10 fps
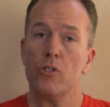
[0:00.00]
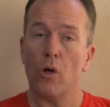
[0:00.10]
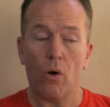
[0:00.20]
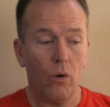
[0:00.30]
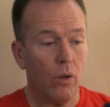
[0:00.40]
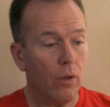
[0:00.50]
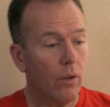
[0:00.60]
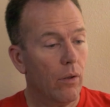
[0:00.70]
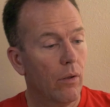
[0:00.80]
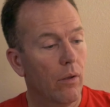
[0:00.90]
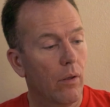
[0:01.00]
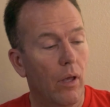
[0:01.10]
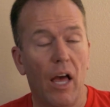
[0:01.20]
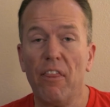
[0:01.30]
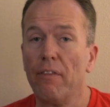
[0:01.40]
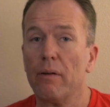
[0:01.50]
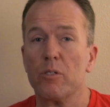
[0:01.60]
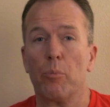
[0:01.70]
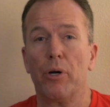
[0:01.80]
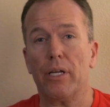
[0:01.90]
So I thought that
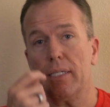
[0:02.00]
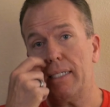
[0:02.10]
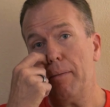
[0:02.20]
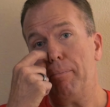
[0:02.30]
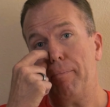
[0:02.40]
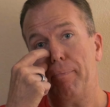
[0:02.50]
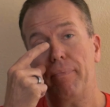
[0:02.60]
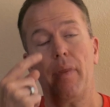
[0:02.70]
was a pretty good tip.